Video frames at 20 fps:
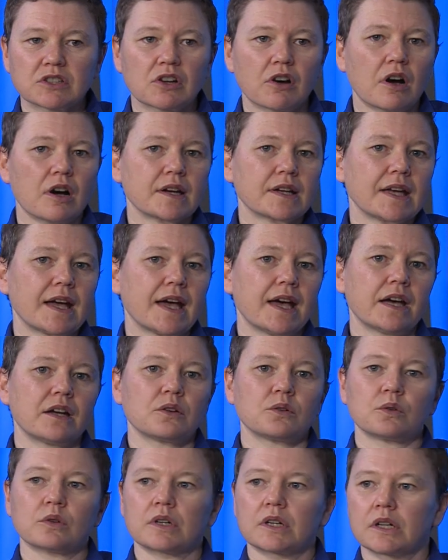talk
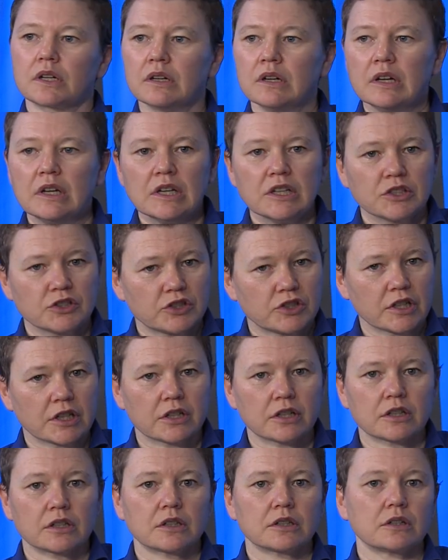at, or
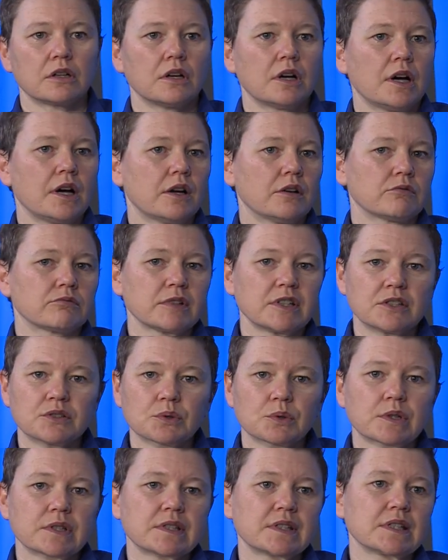share
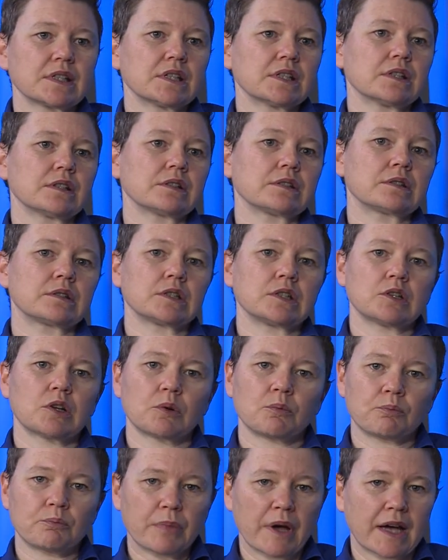resources, you
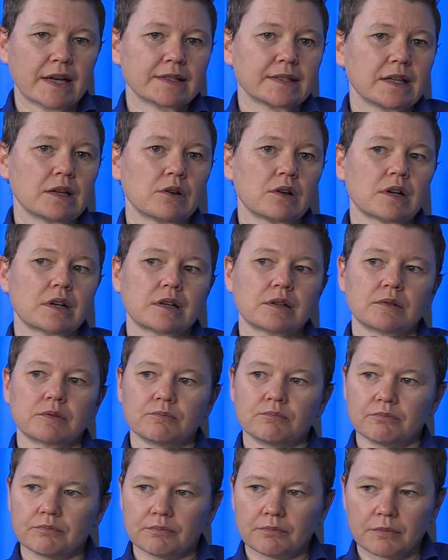know, pass out
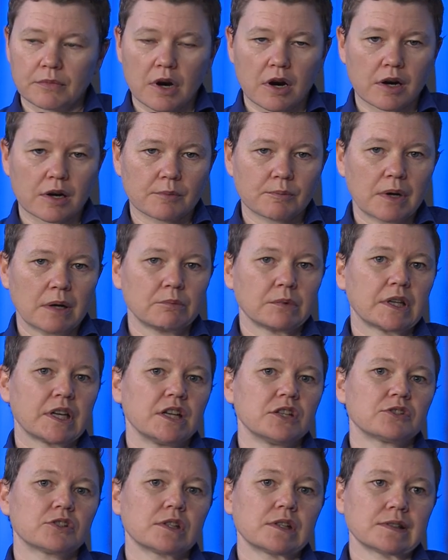our
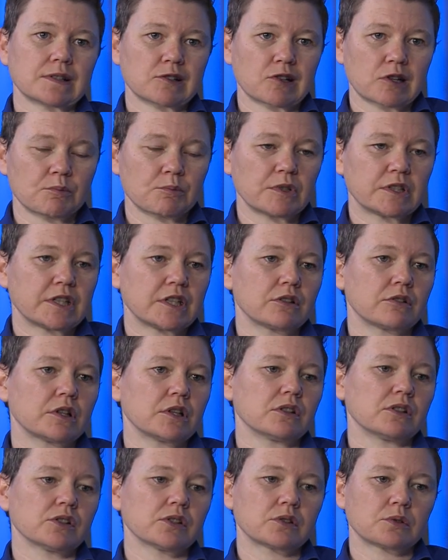publications and our
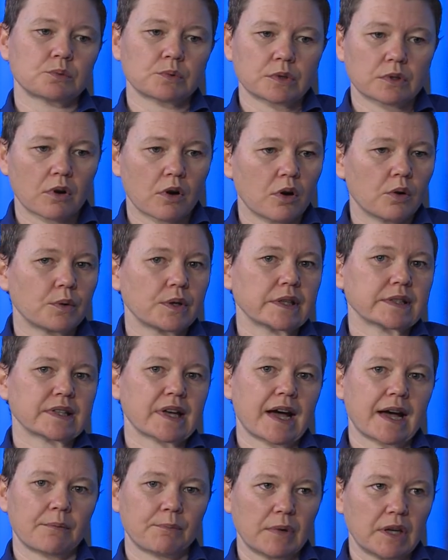materials. We're always
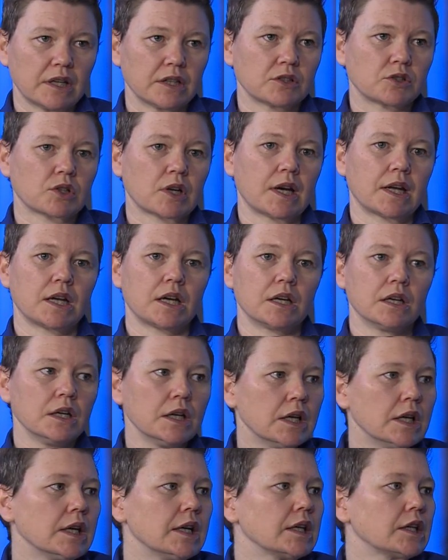happy to try to,
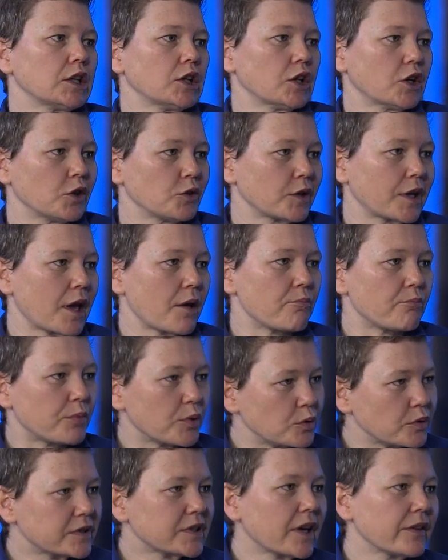you know, get
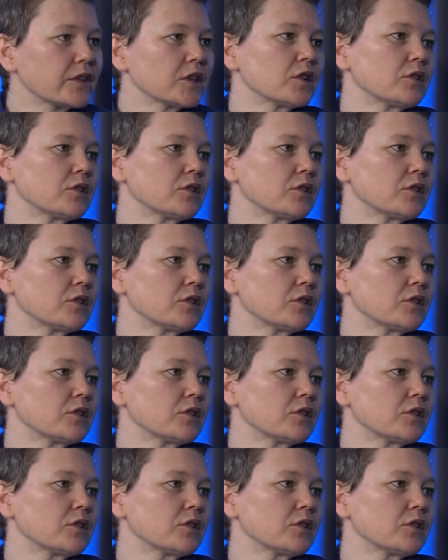boots on the